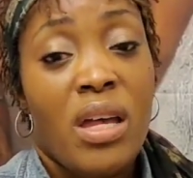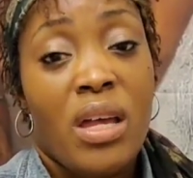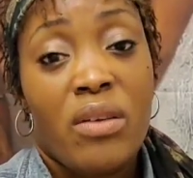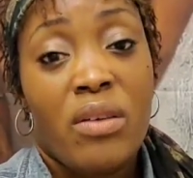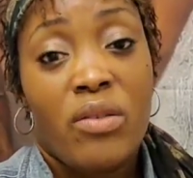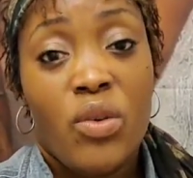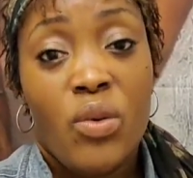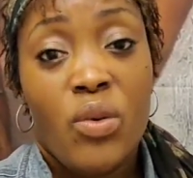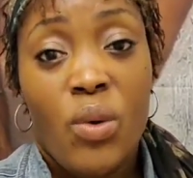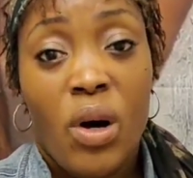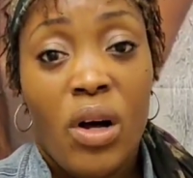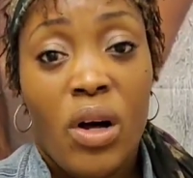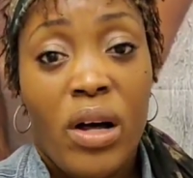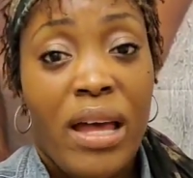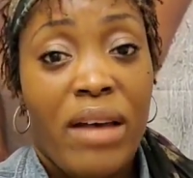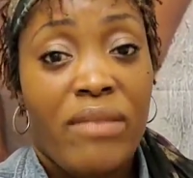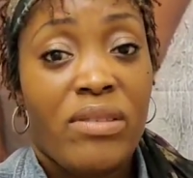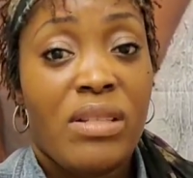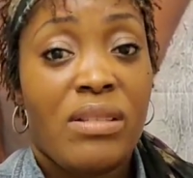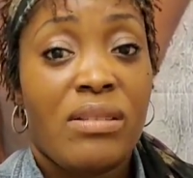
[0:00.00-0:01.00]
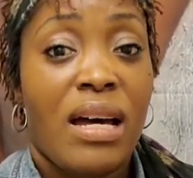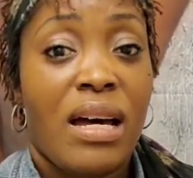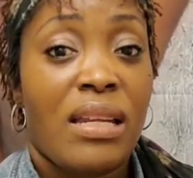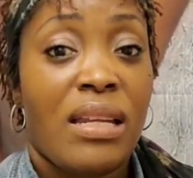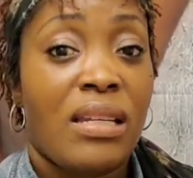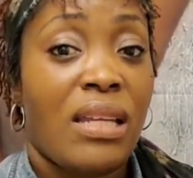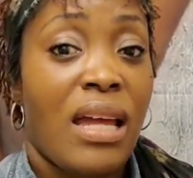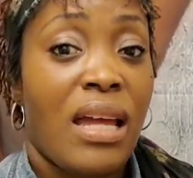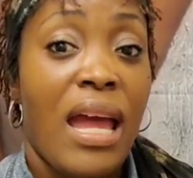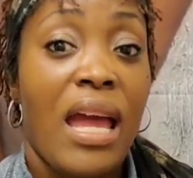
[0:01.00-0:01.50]
If you all have
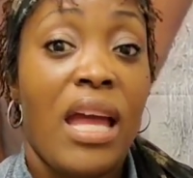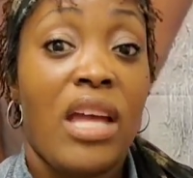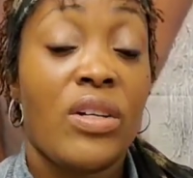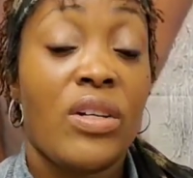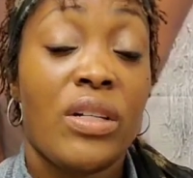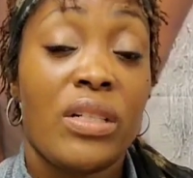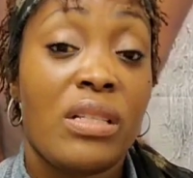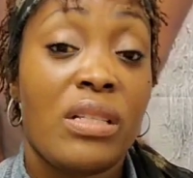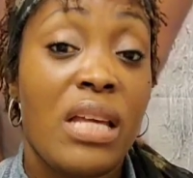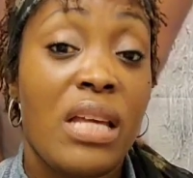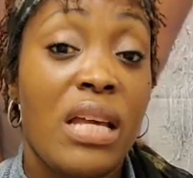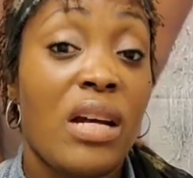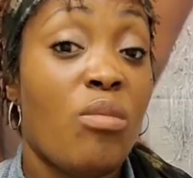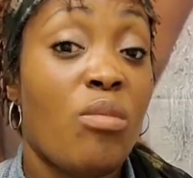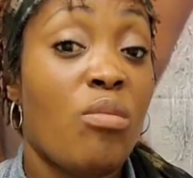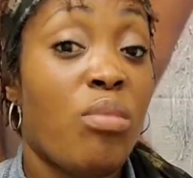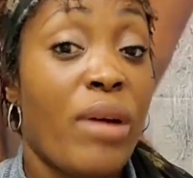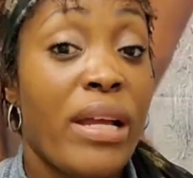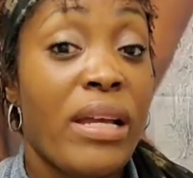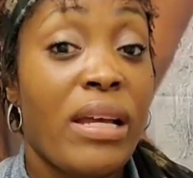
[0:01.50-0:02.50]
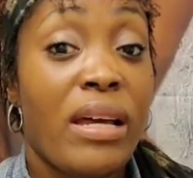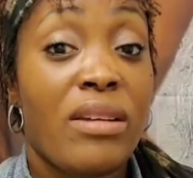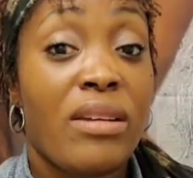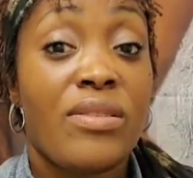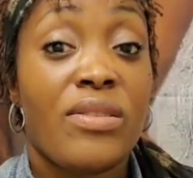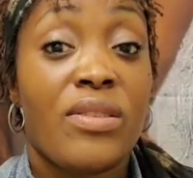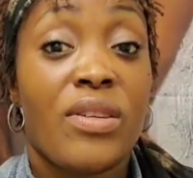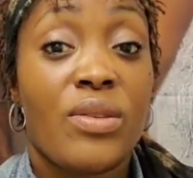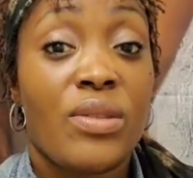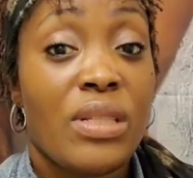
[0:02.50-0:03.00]
decided that, hey, you're gonna take a break at
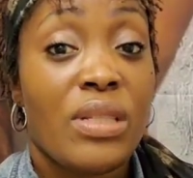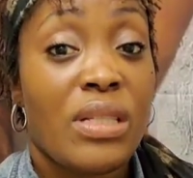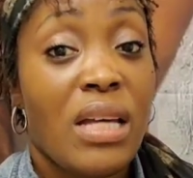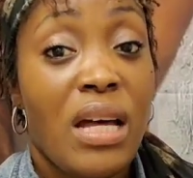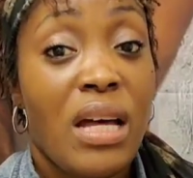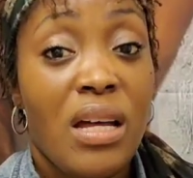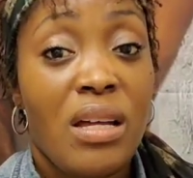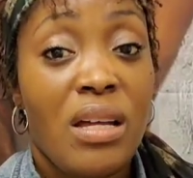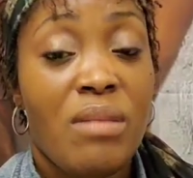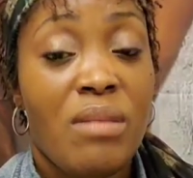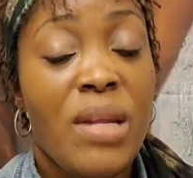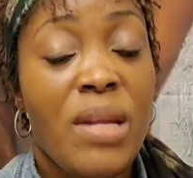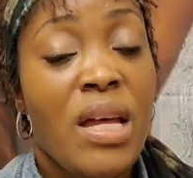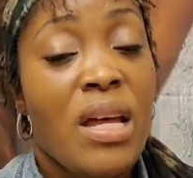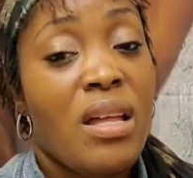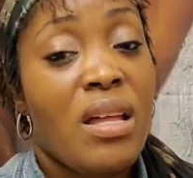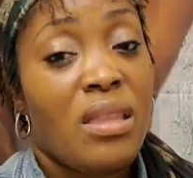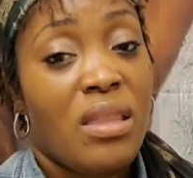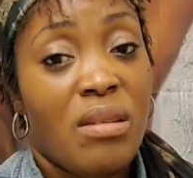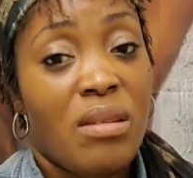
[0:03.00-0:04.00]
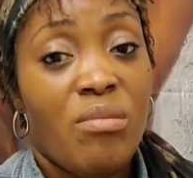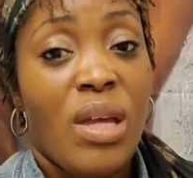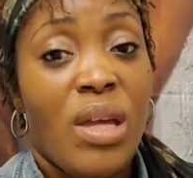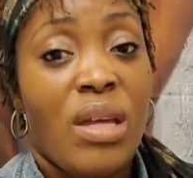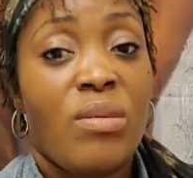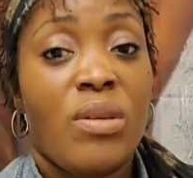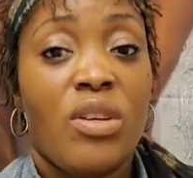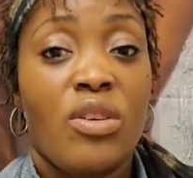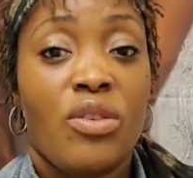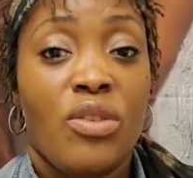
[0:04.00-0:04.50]
a certain time, then
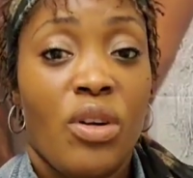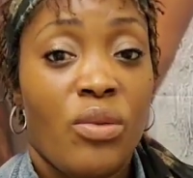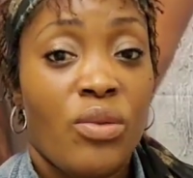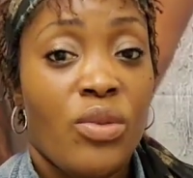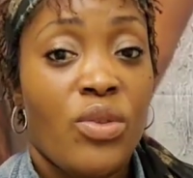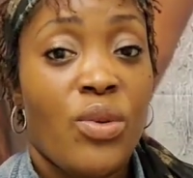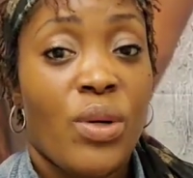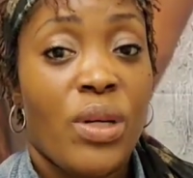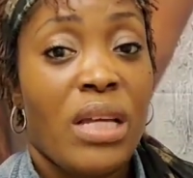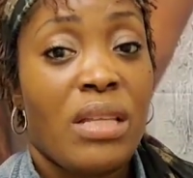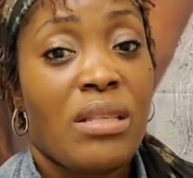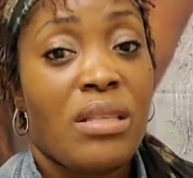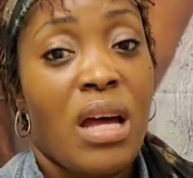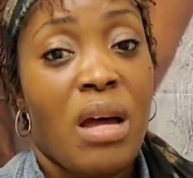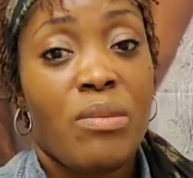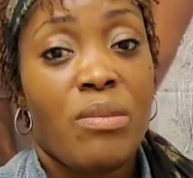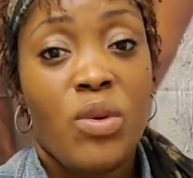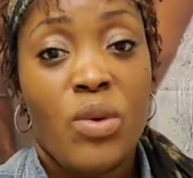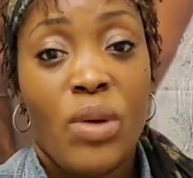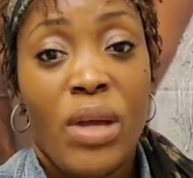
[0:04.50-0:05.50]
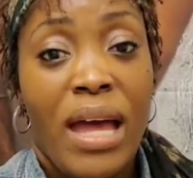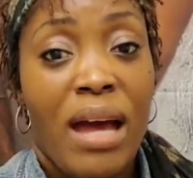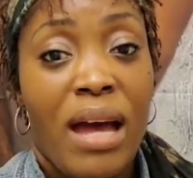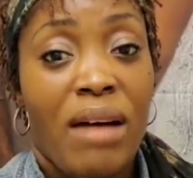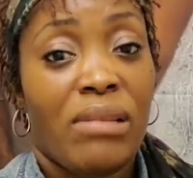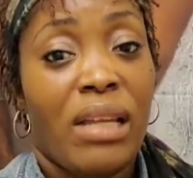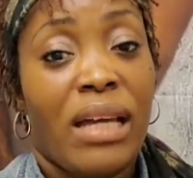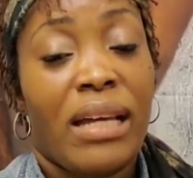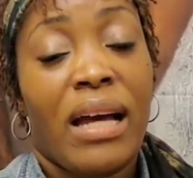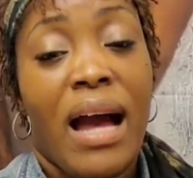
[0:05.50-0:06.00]
maybe, during that time you can
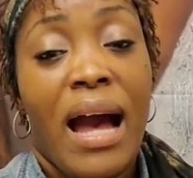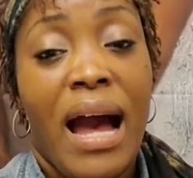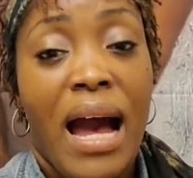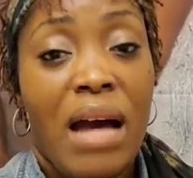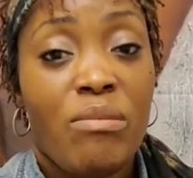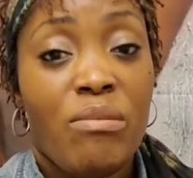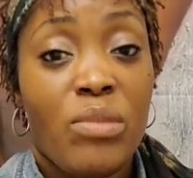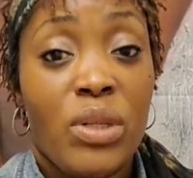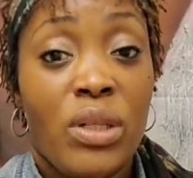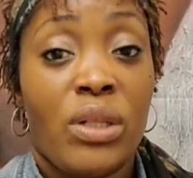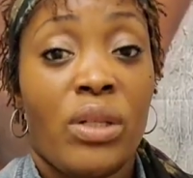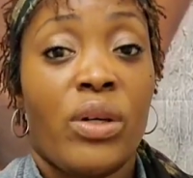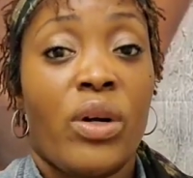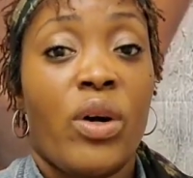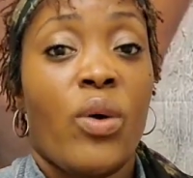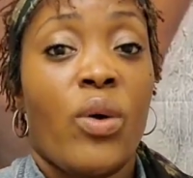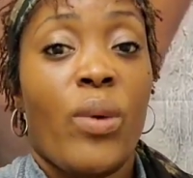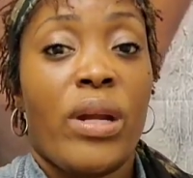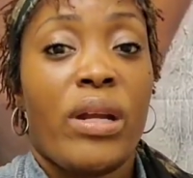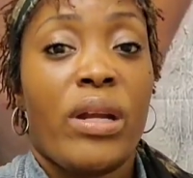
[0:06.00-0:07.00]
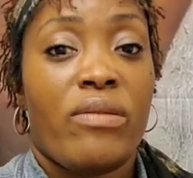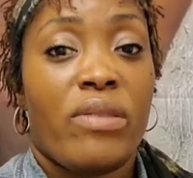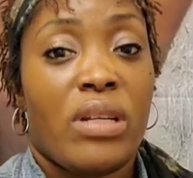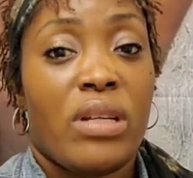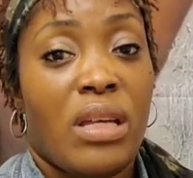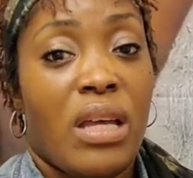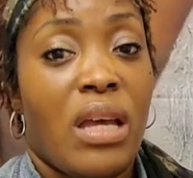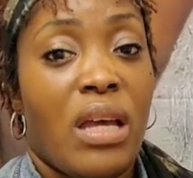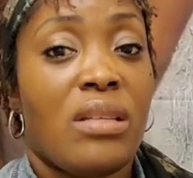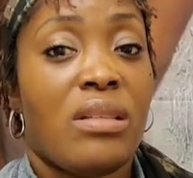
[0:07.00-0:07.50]
have like a hot meal or whatever
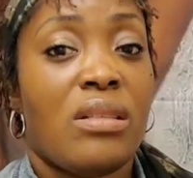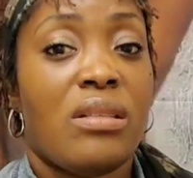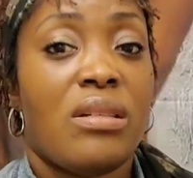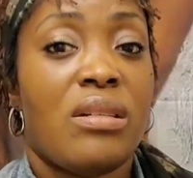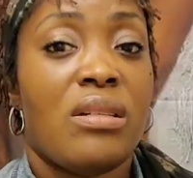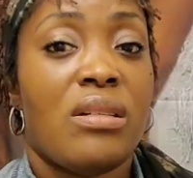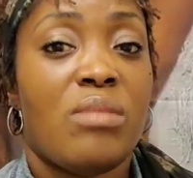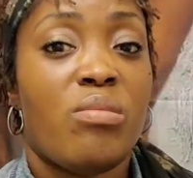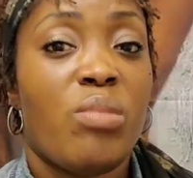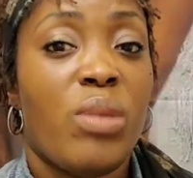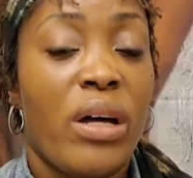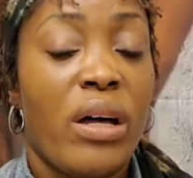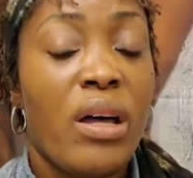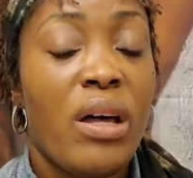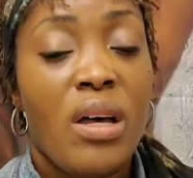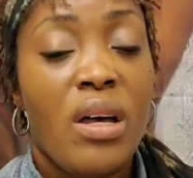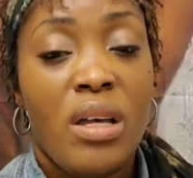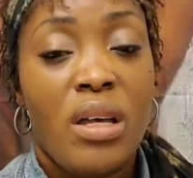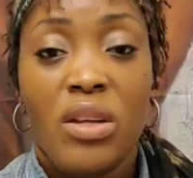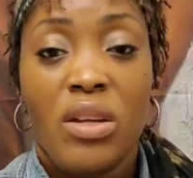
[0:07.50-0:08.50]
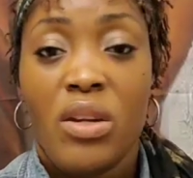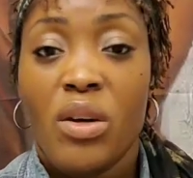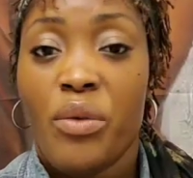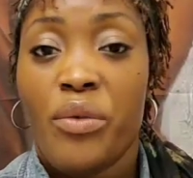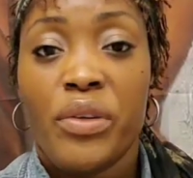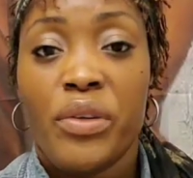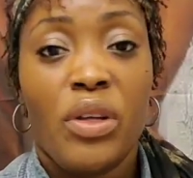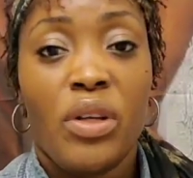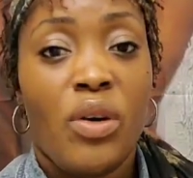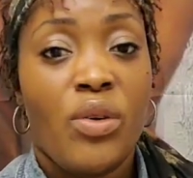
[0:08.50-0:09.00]
the case is. But
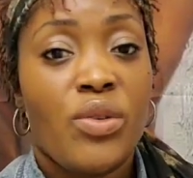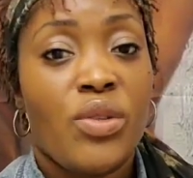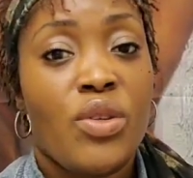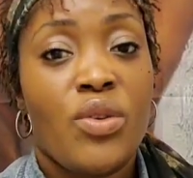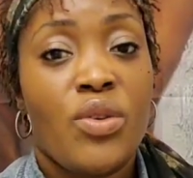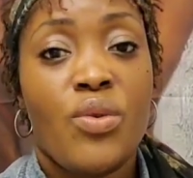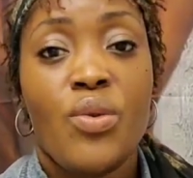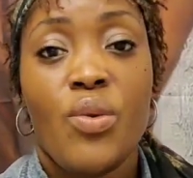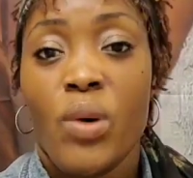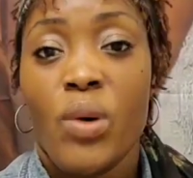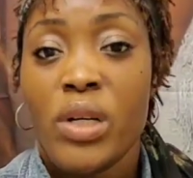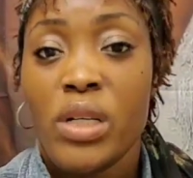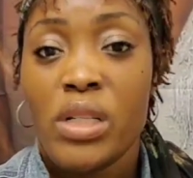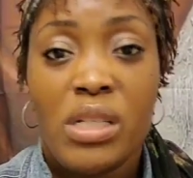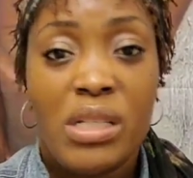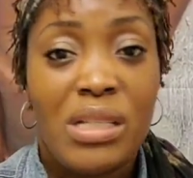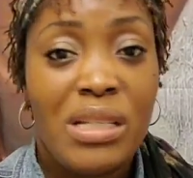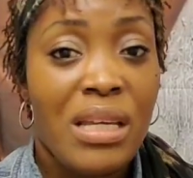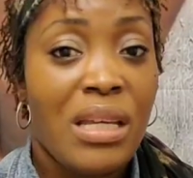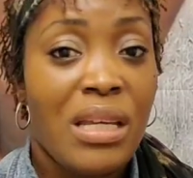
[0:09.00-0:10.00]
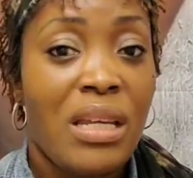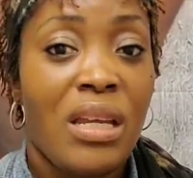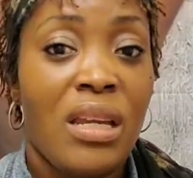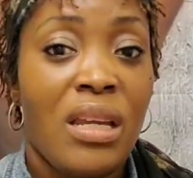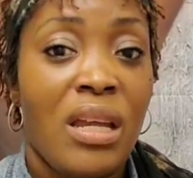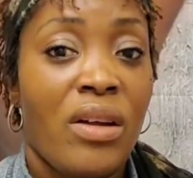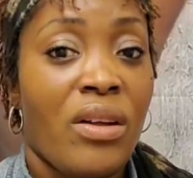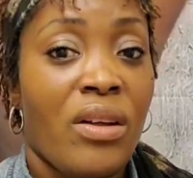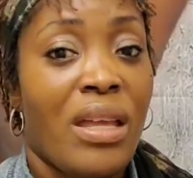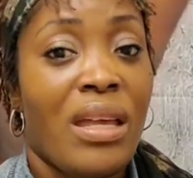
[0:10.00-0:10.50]
for those of you who want to just get
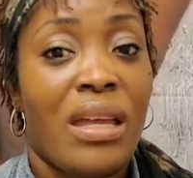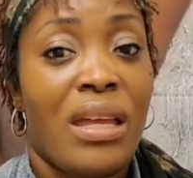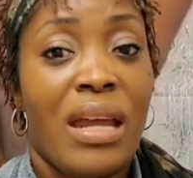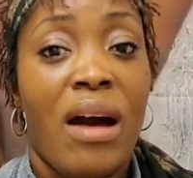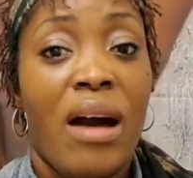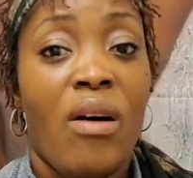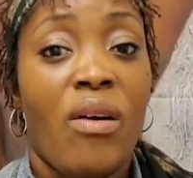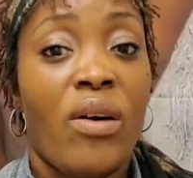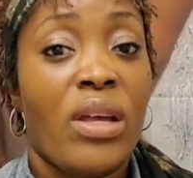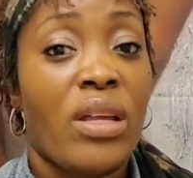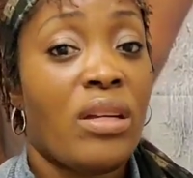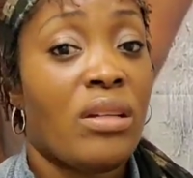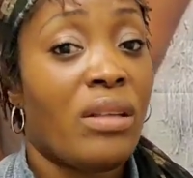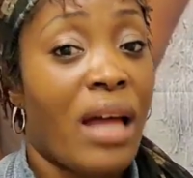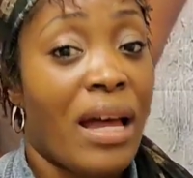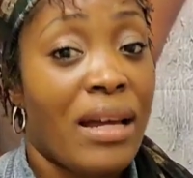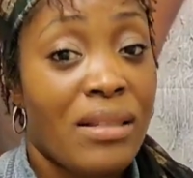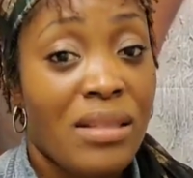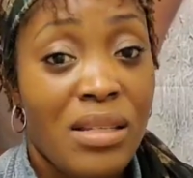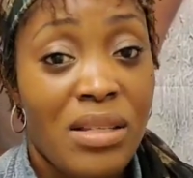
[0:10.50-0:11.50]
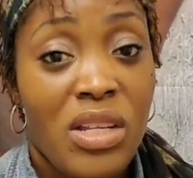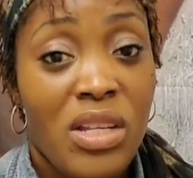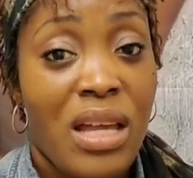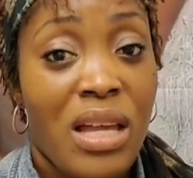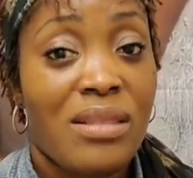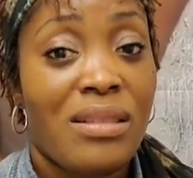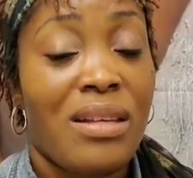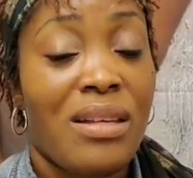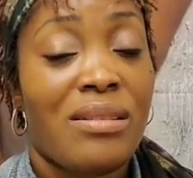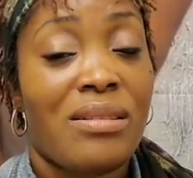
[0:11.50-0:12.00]
in there and get out, and your
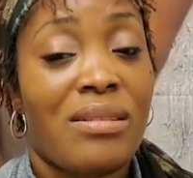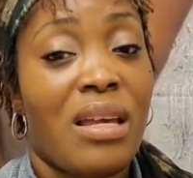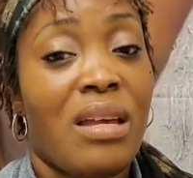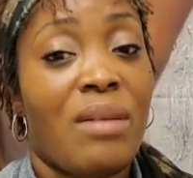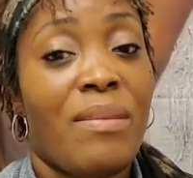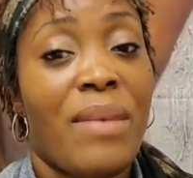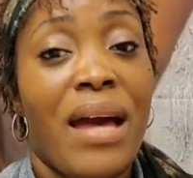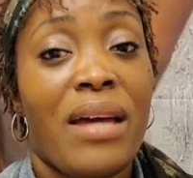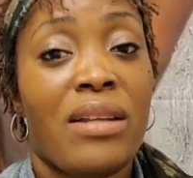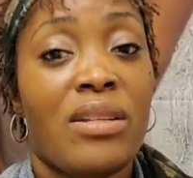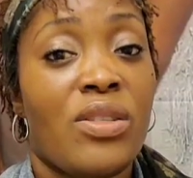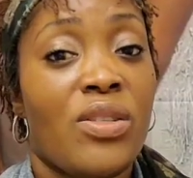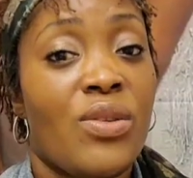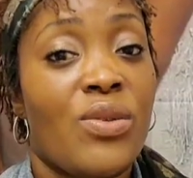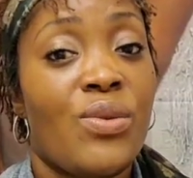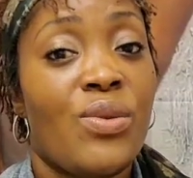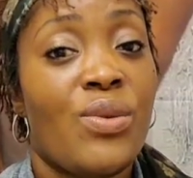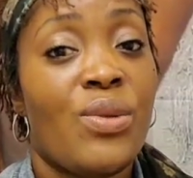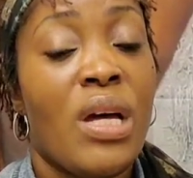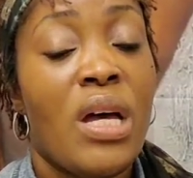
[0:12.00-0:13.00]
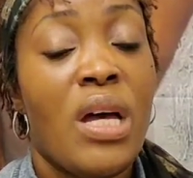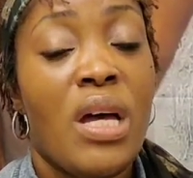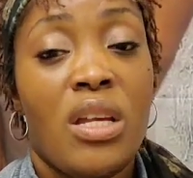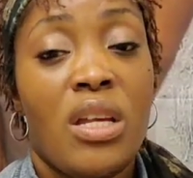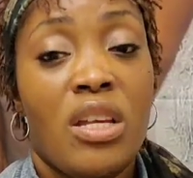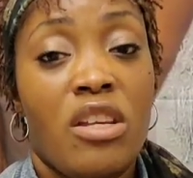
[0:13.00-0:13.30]
loctician has that same attitude,